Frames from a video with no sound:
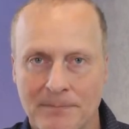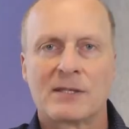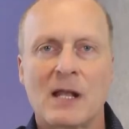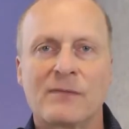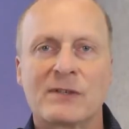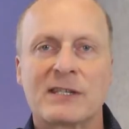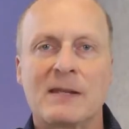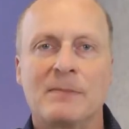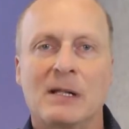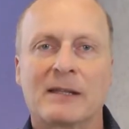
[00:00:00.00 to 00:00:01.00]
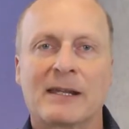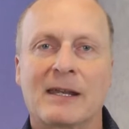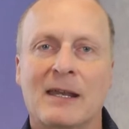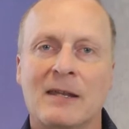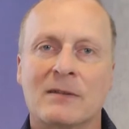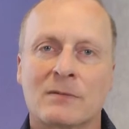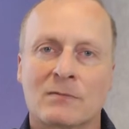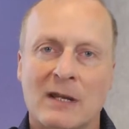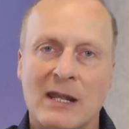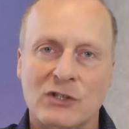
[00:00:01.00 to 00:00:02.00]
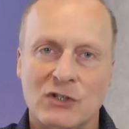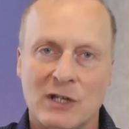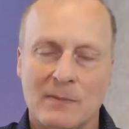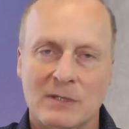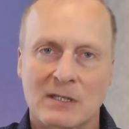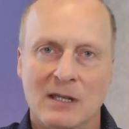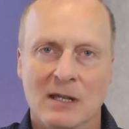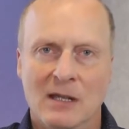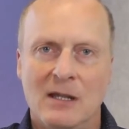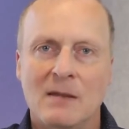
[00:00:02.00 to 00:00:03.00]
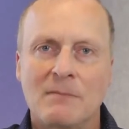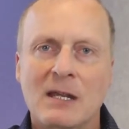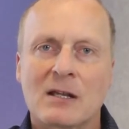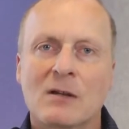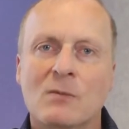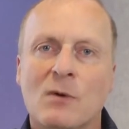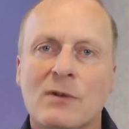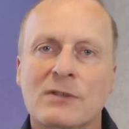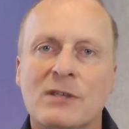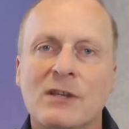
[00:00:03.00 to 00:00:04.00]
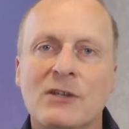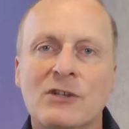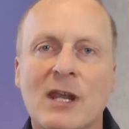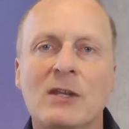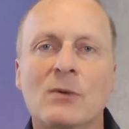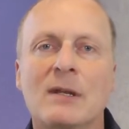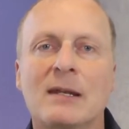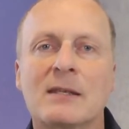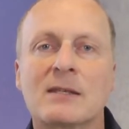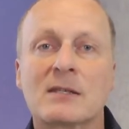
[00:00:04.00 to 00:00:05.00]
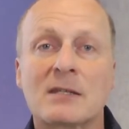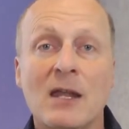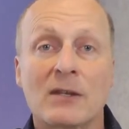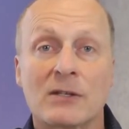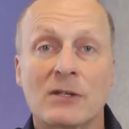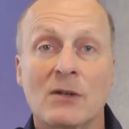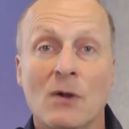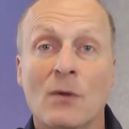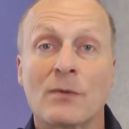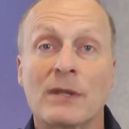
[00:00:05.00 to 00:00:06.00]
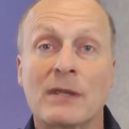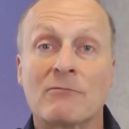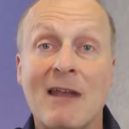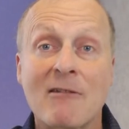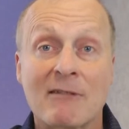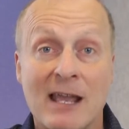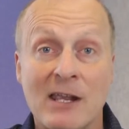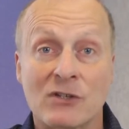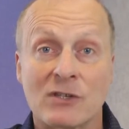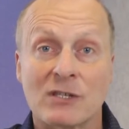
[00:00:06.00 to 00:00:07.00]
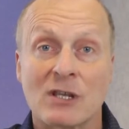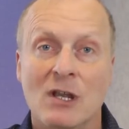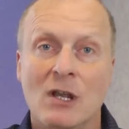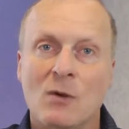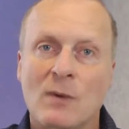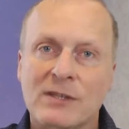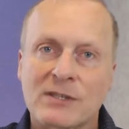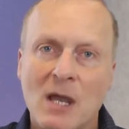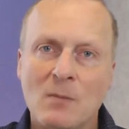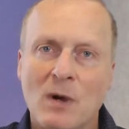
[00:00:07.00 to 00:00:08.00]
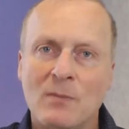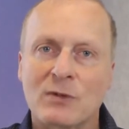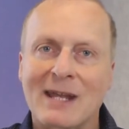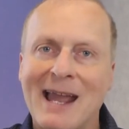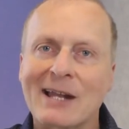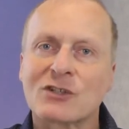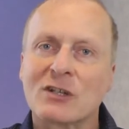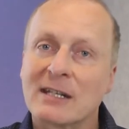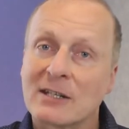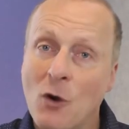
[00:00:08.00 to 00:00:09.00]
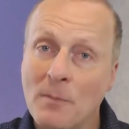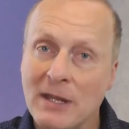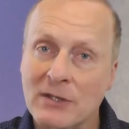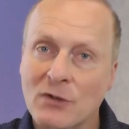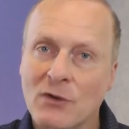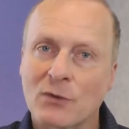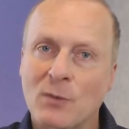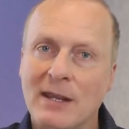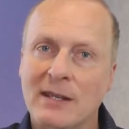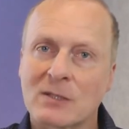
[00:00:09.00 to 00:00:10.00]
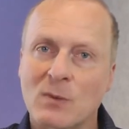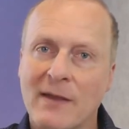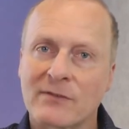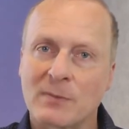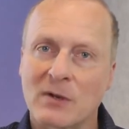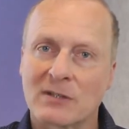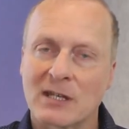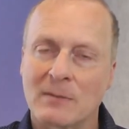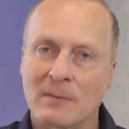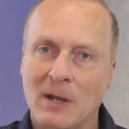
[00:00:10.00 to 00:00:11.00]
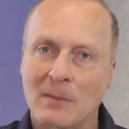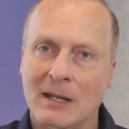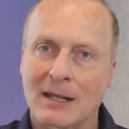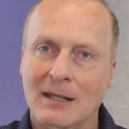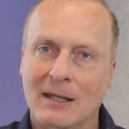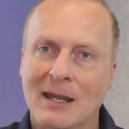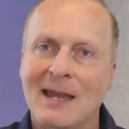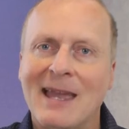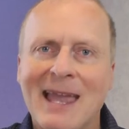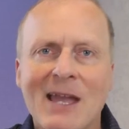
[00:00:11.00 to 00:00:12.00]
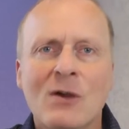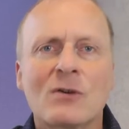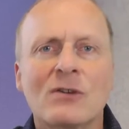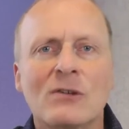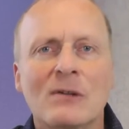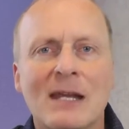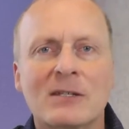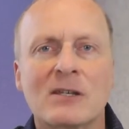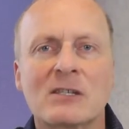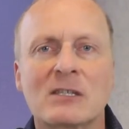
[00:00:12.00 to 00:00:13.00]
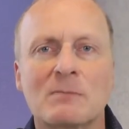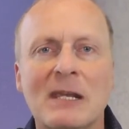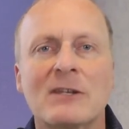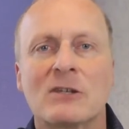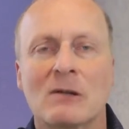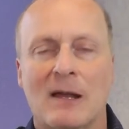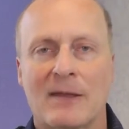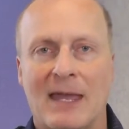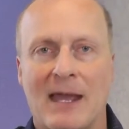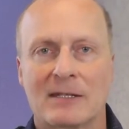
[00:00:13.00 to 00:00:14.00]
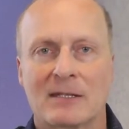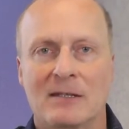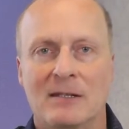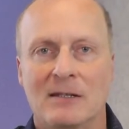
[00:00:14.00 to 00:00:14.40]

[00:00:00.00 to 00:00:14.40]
Self-esteem building in relationships. Mick was genuinely stunned on the rare occasions when someone would actually comment on the way his wife spoke to him in public. How can you let her speak to you like that?